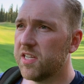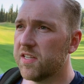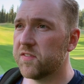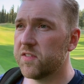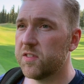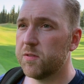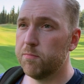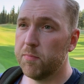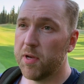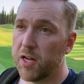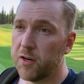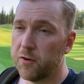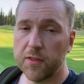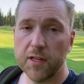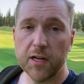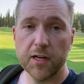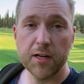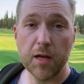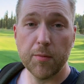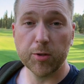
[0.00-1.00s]
it's better
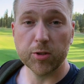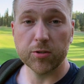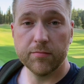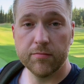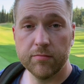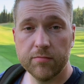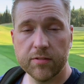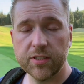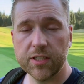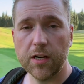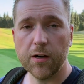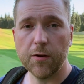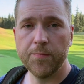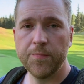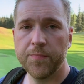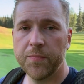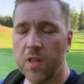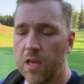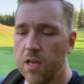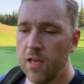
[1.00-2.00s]
than a double. So
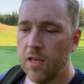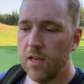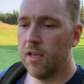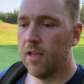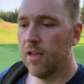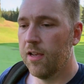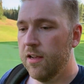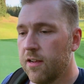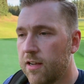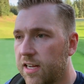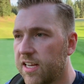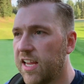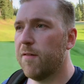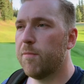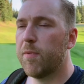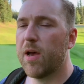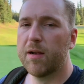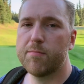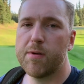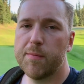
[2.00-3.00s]
gave
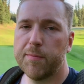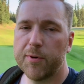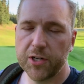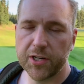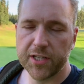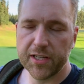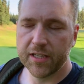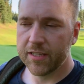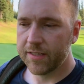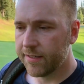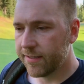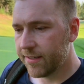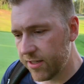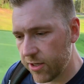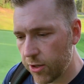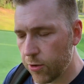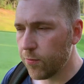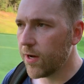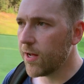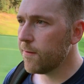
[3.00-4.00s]
back my birdie.
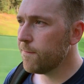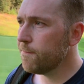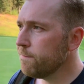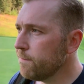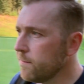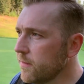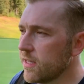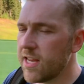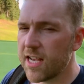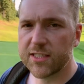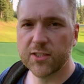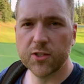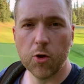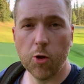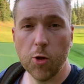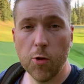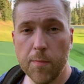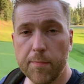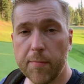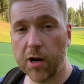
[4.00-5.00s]
Oh well. Next
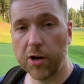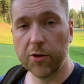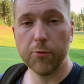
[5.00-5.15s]
hole, par